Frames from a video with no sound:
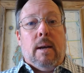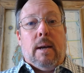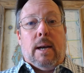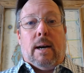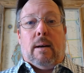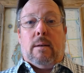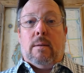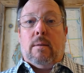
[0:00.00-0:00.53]

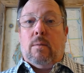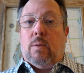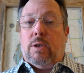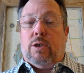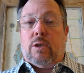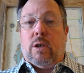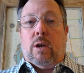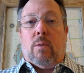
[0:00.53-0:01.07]
Now, what
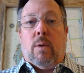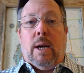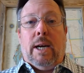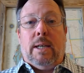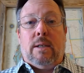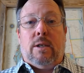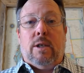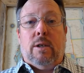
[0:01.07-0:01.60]
you're going to run
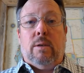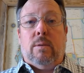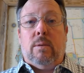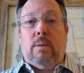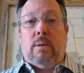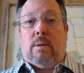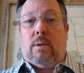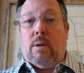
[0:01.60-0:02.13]
into
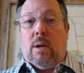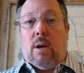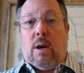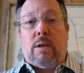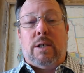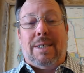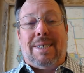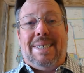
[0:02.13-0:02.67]
to a
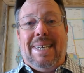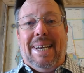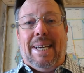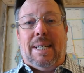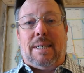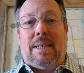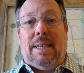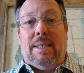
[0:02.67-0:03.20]
large
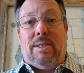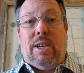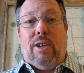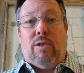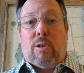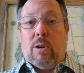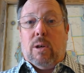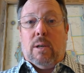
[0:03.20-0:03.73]
extent is
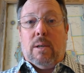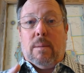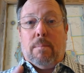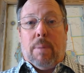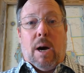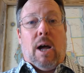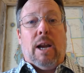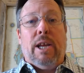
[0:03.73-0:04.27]
either
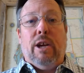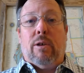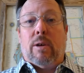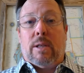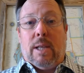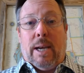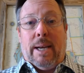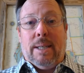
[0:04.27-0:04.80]

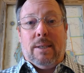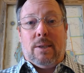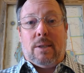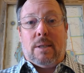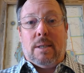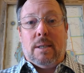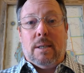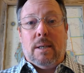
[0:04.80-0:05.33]

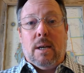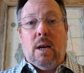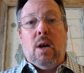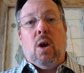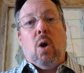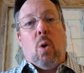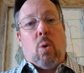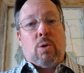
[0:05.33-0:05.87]
polyurethanes
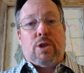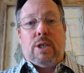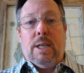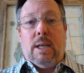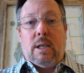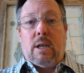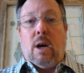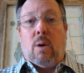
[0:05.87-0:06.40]
or
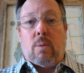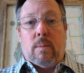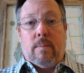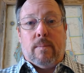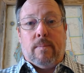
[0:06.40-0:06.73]
silicone.